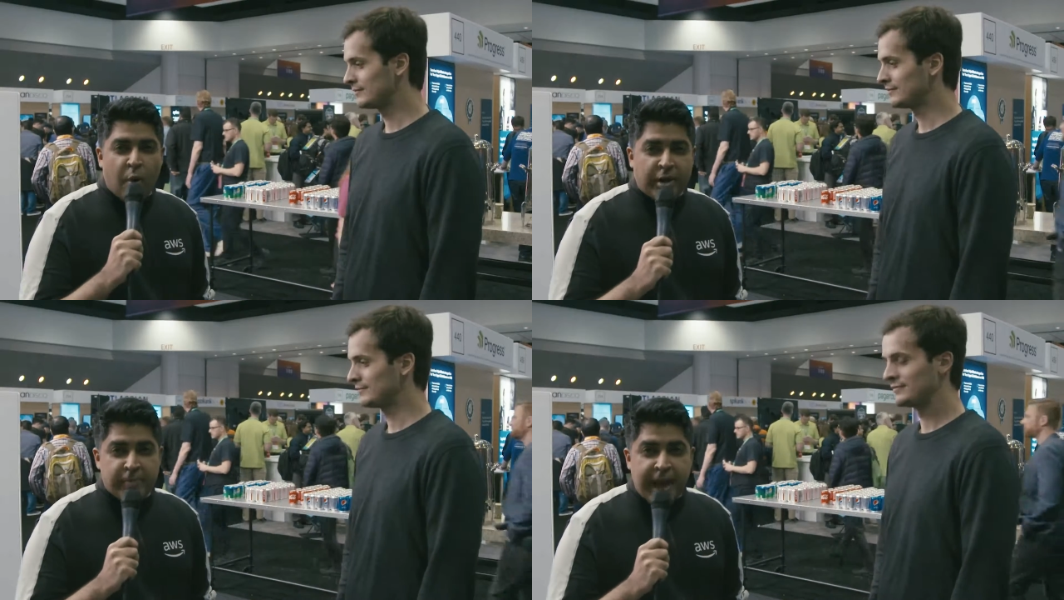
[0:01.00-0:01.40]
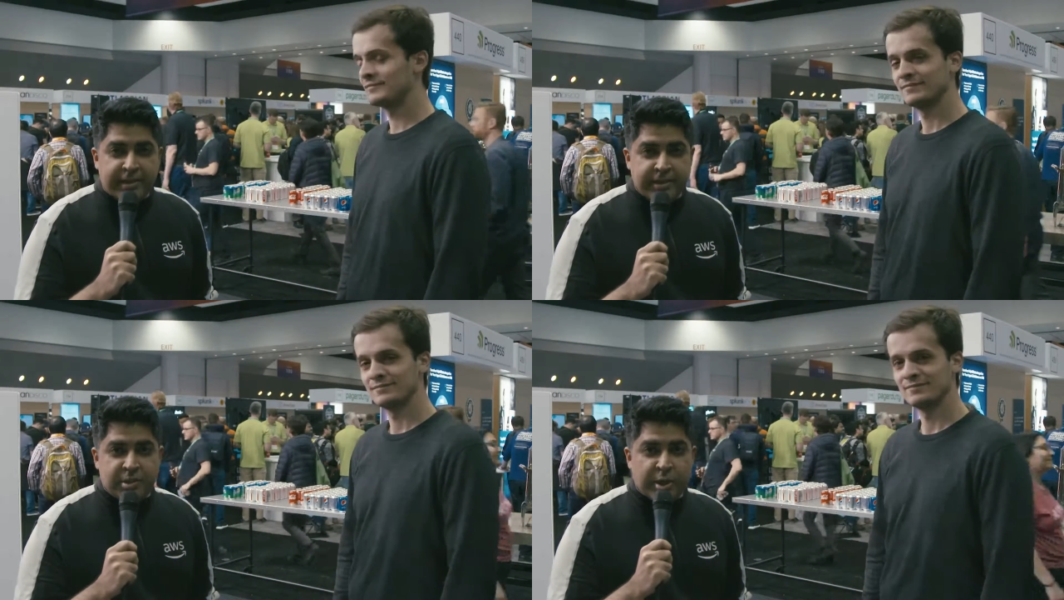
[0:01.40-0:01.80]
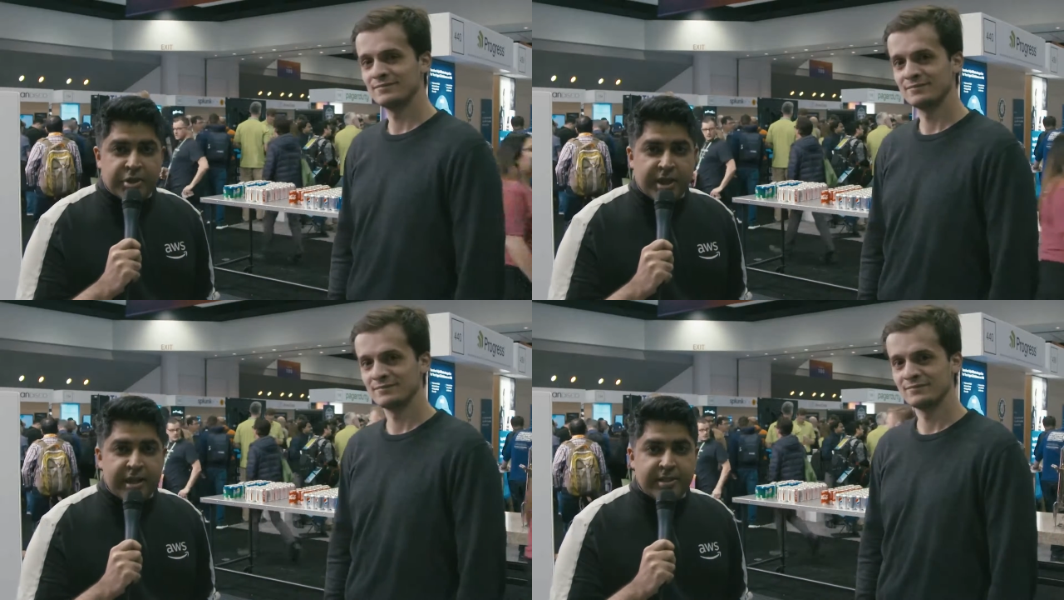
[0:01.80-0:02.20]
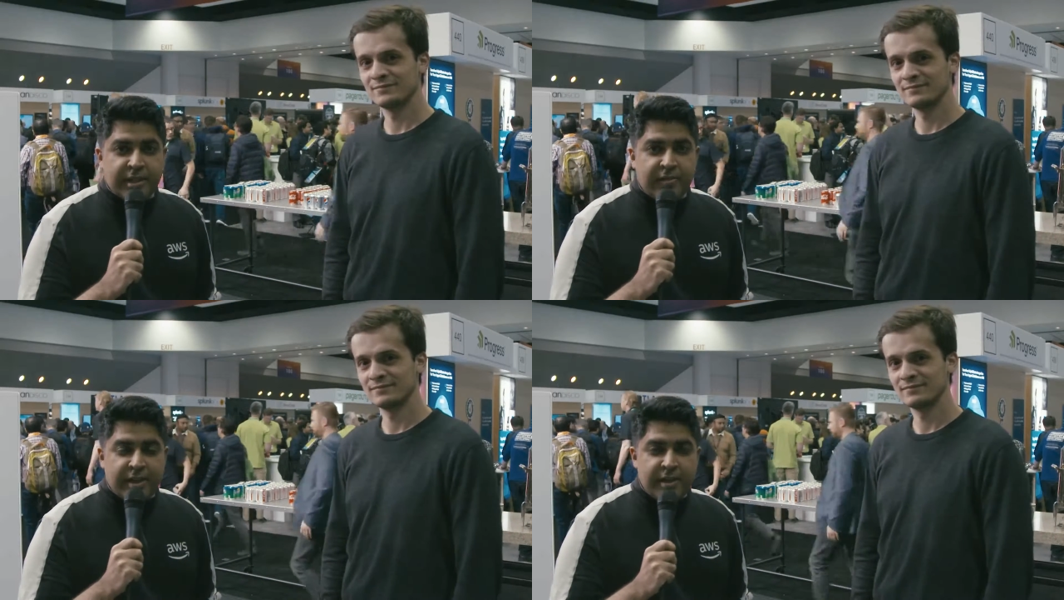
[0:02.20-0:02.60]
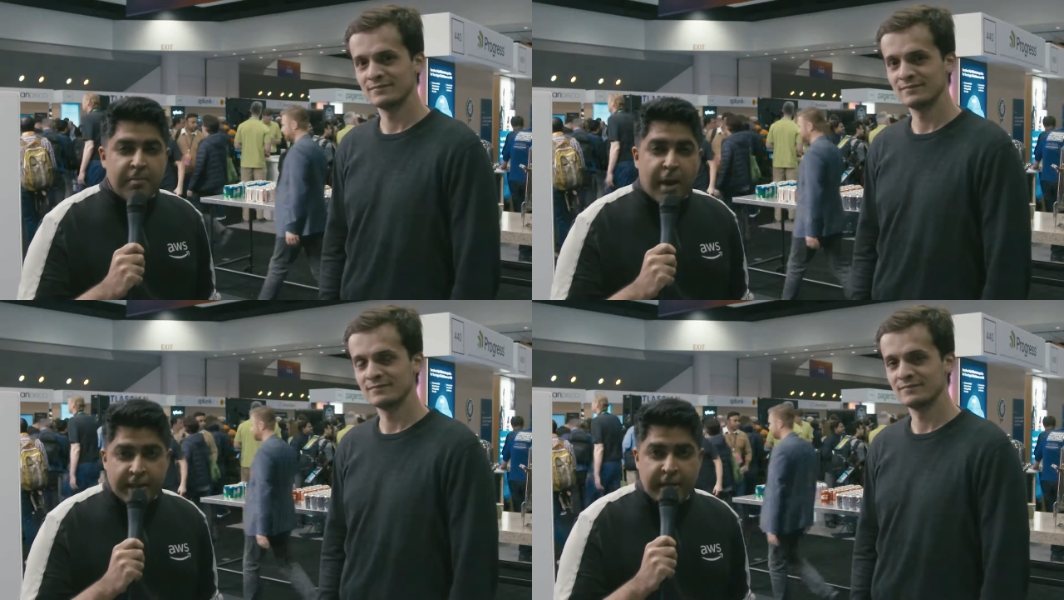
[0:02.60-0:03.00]
Speaker 1: Welcome back to
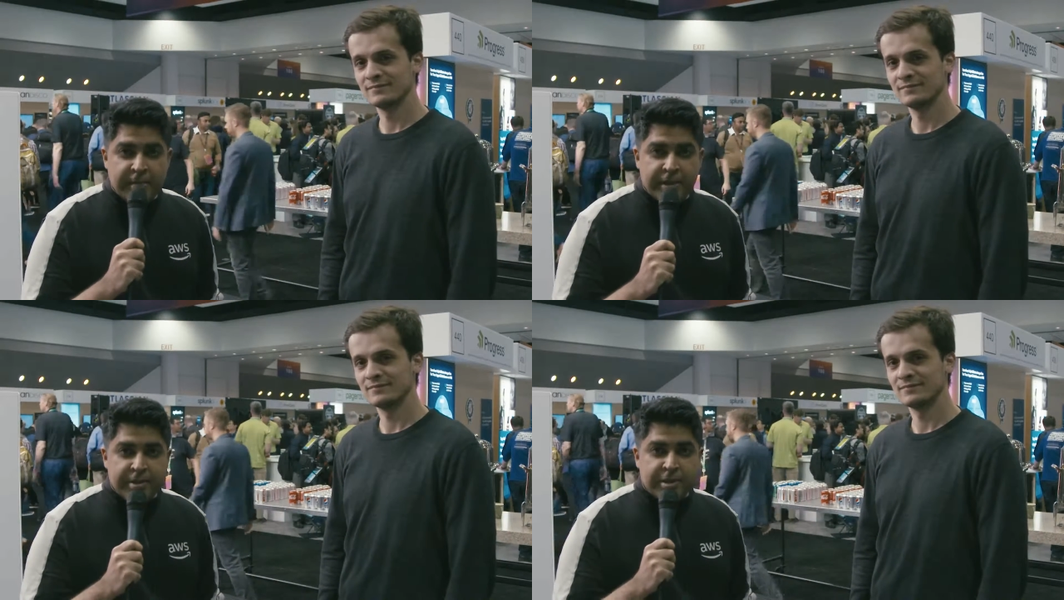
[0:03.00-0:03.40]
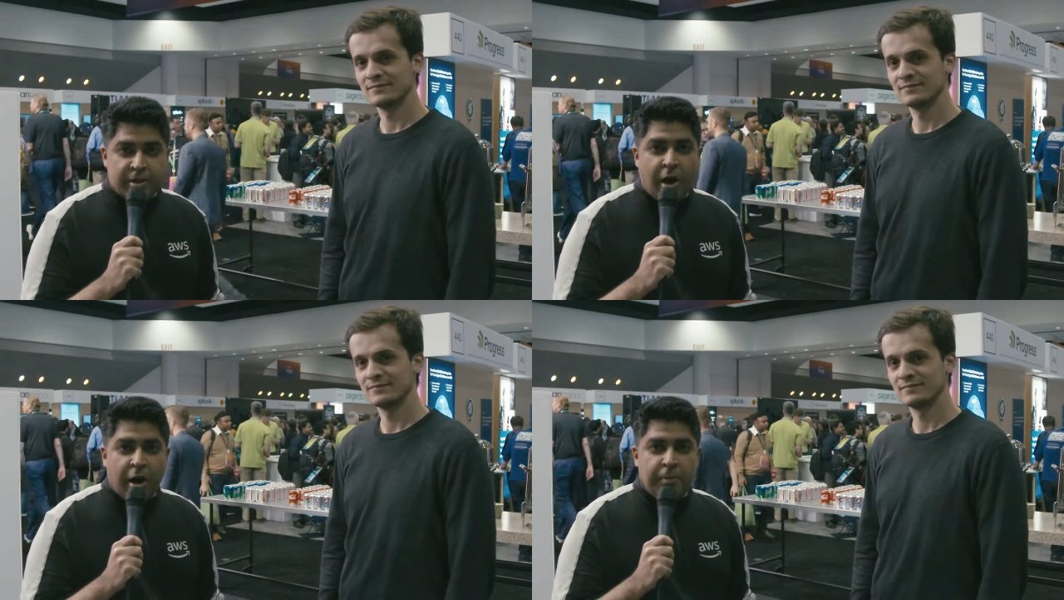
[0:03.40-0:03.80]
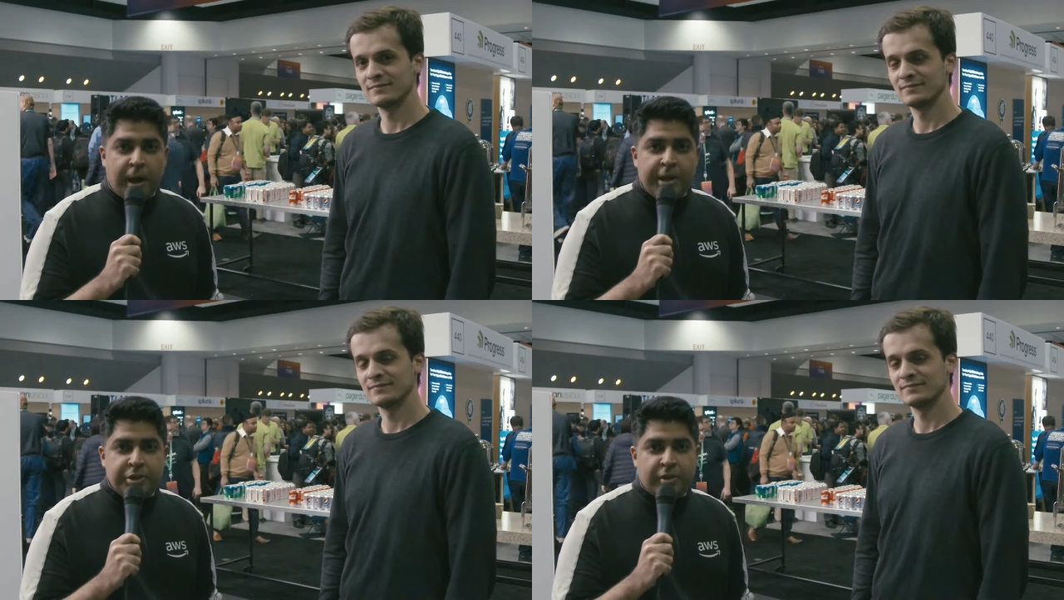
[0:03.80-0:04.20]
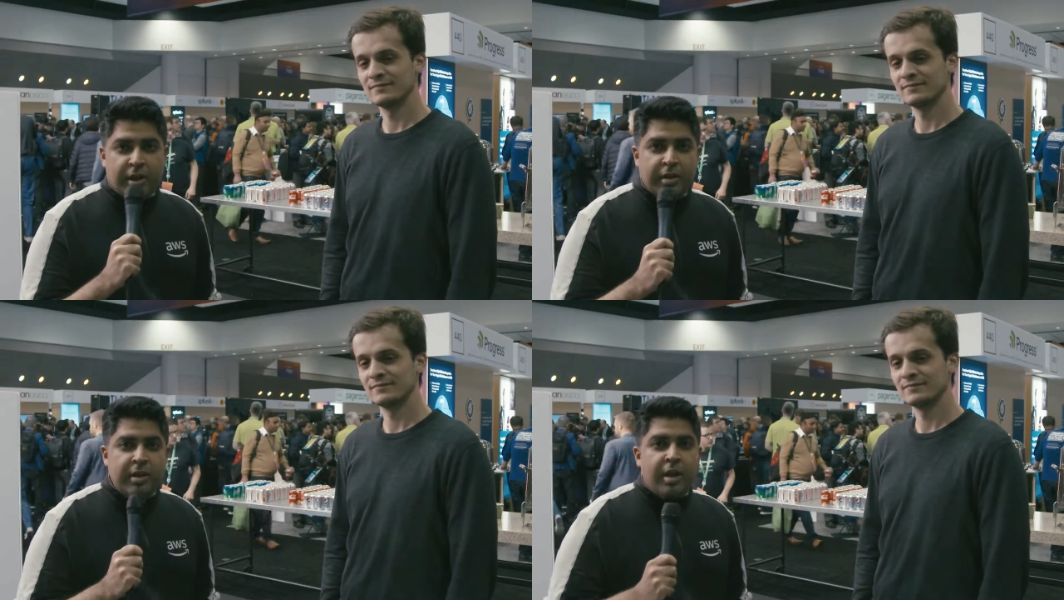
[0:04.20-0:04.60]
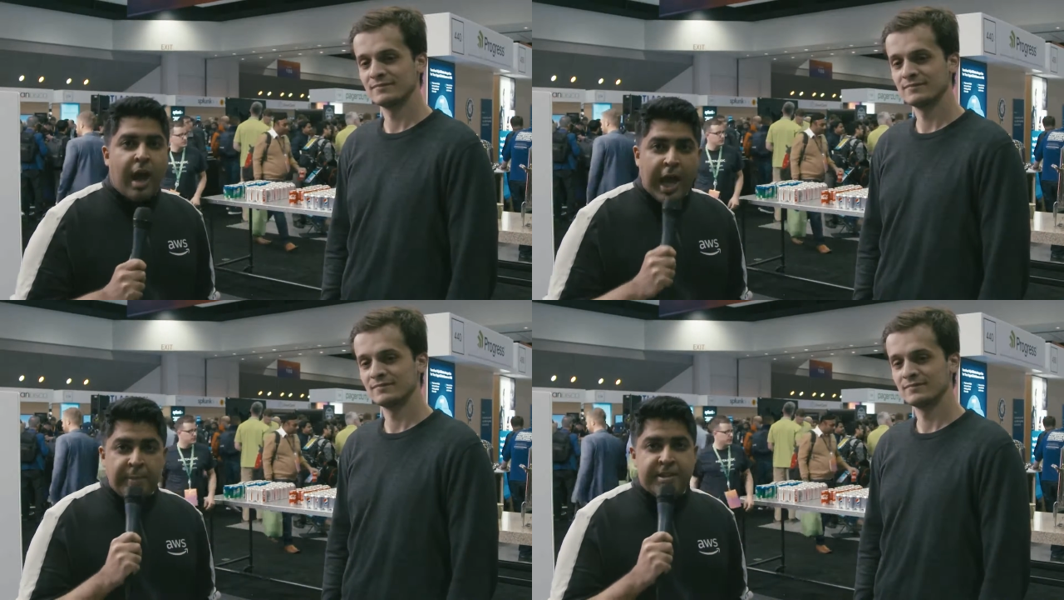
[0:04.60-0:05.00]
Twitch.tv. My name is Kunal Batra.
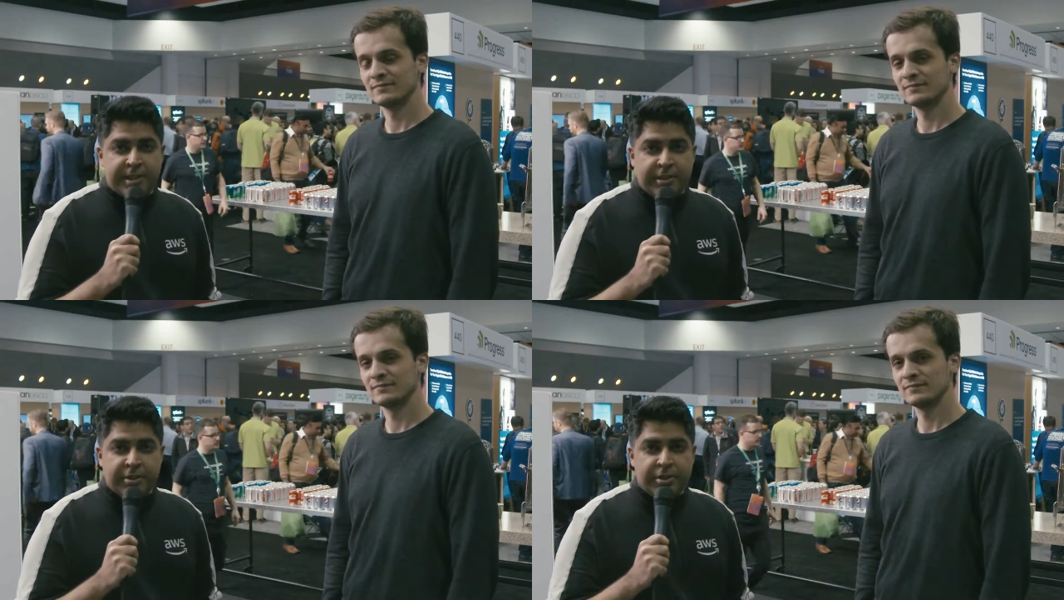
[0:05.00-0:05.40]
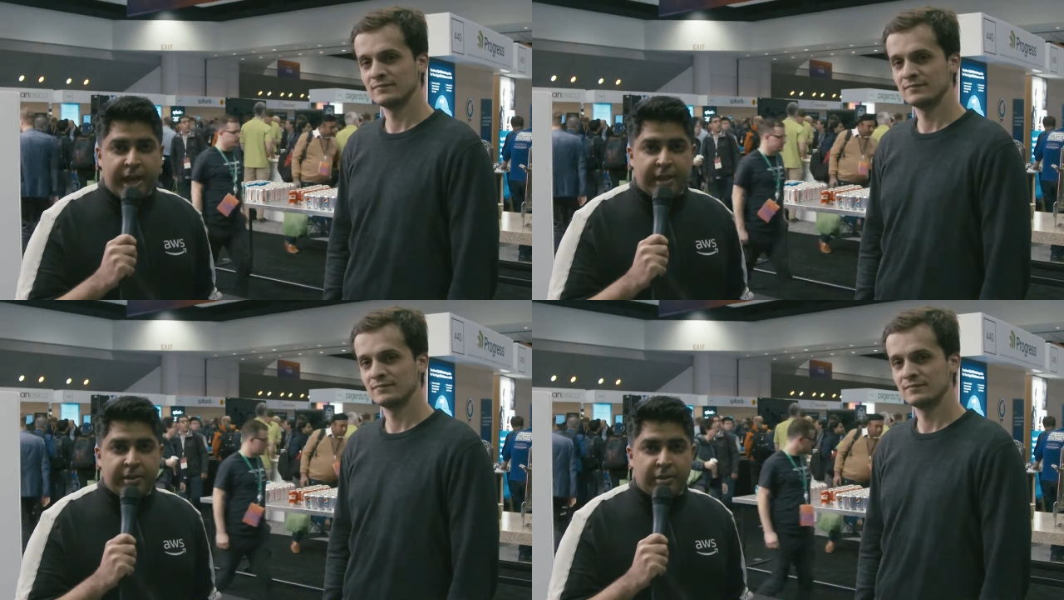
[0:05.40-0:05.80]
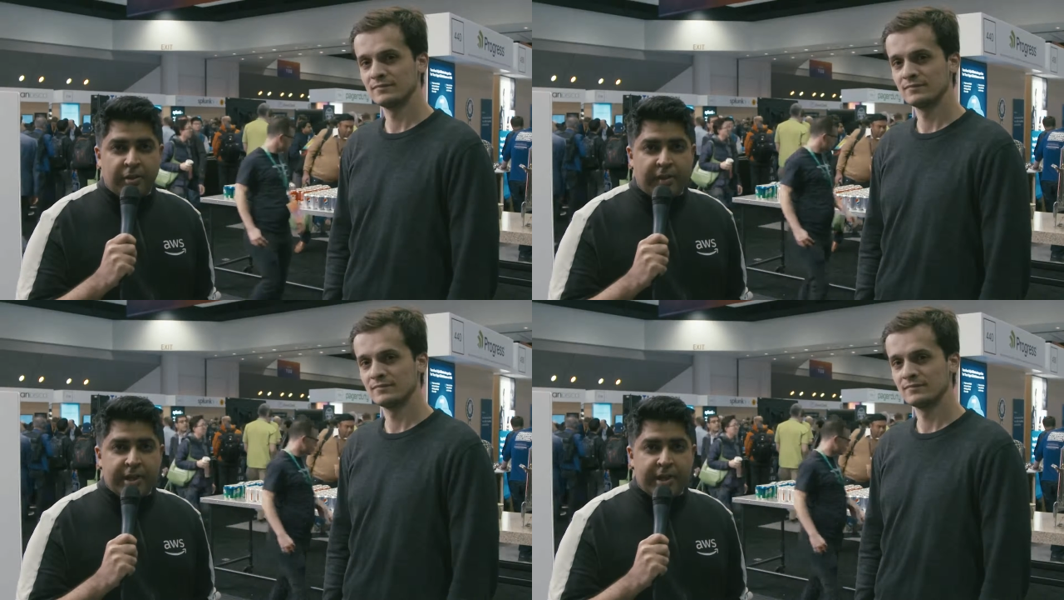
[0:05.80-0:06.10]
I'm a senior technical